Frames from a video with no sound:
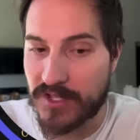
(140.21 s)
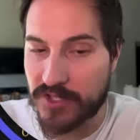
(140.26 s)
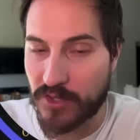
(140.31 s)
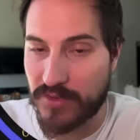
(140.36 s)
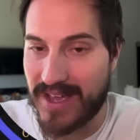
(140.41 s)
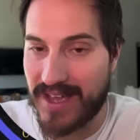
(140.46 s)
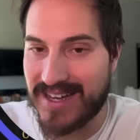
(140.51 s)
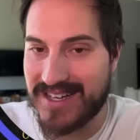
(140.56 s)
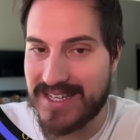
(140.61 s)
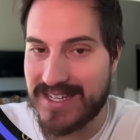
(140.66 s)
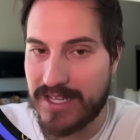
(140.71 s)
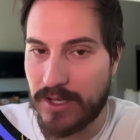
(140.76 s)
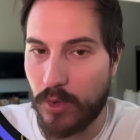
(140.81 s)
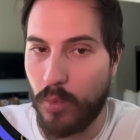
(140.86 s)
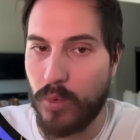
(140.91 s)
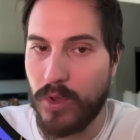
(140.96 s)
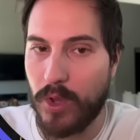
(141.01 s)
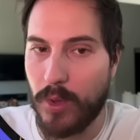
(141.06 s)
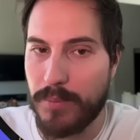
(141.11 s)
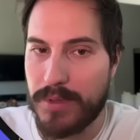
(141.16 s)
So that
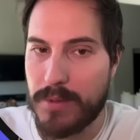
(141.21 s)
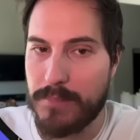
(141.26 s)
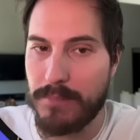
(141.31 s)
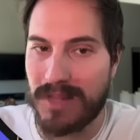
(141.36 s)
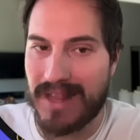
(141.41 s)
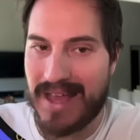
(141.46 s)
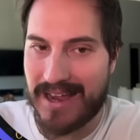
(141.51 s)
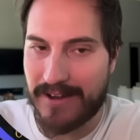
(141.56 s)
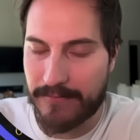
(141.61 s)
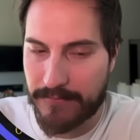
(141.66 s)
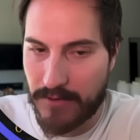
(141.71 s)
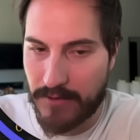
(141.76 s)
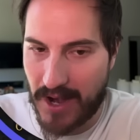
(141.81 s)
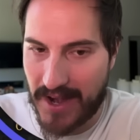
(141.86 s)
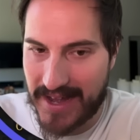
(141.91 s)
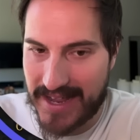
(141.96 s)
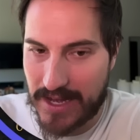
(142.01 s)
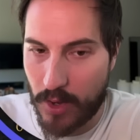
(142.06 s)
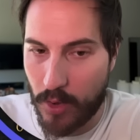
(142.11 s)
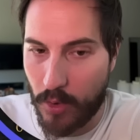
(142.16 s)
deal will be Black
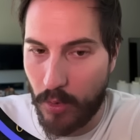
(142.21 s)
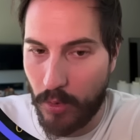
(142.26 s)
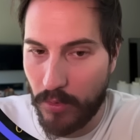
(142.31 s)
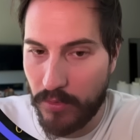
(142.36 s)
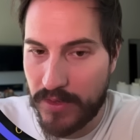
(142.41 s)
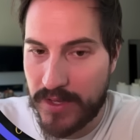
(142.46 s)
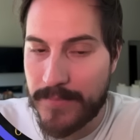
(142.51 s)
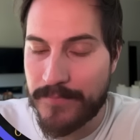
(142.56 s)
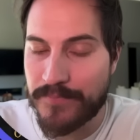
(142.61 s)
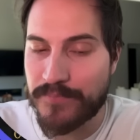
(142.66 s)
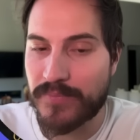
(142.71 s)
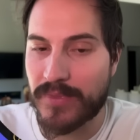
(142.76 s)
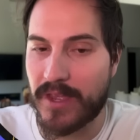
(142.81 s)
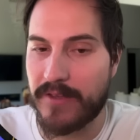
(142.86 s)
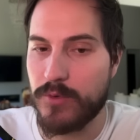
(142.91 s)
Friday only.